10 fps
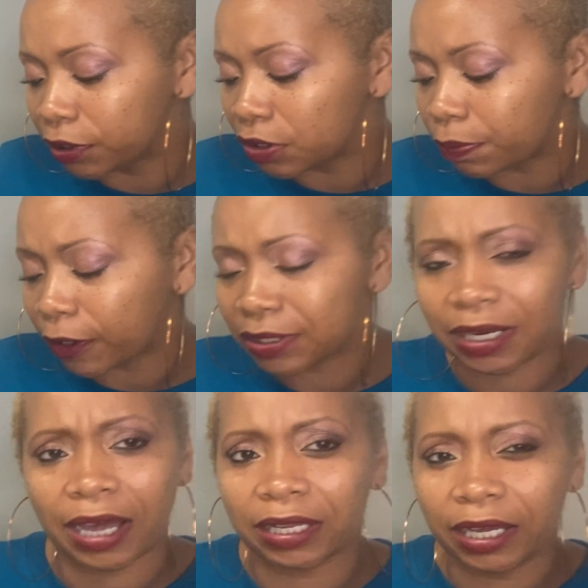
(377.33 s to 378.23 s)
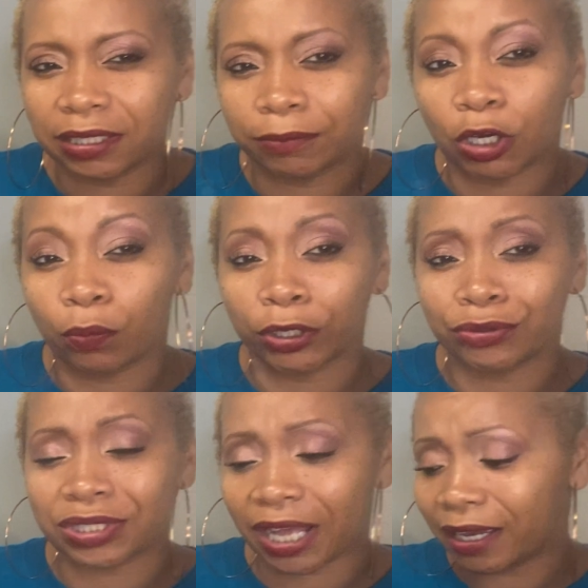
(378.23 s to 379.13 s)
this person like let them know where you
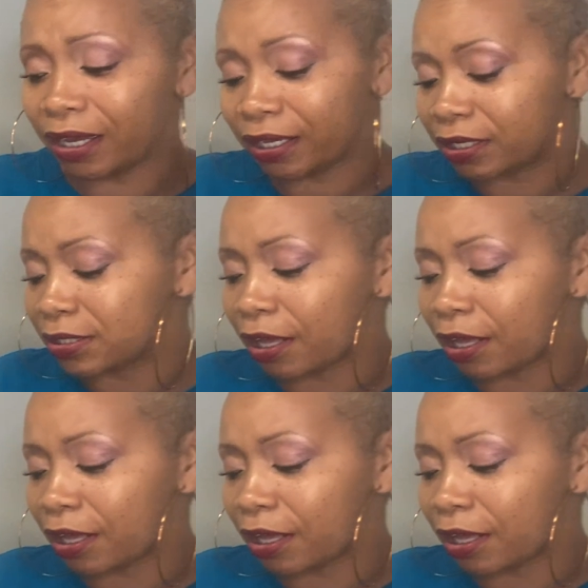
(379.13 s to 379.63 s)
stay at because